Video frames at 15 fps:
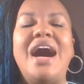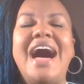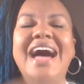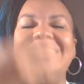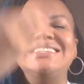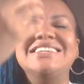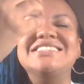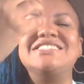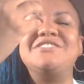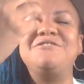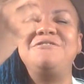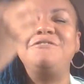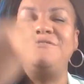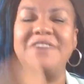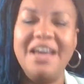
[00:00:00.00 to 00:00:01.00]
I just
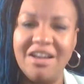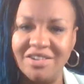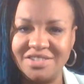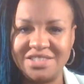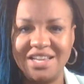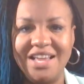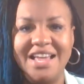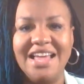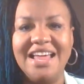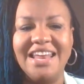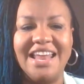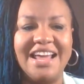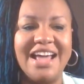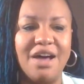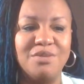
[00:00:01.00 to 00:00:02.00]
felt
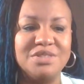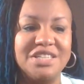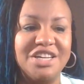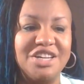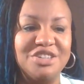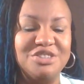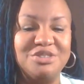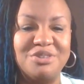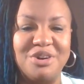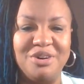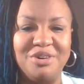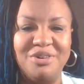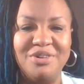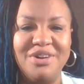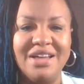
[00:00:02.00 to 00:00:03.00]
like I was in
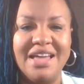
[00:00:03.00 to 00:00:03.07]
control.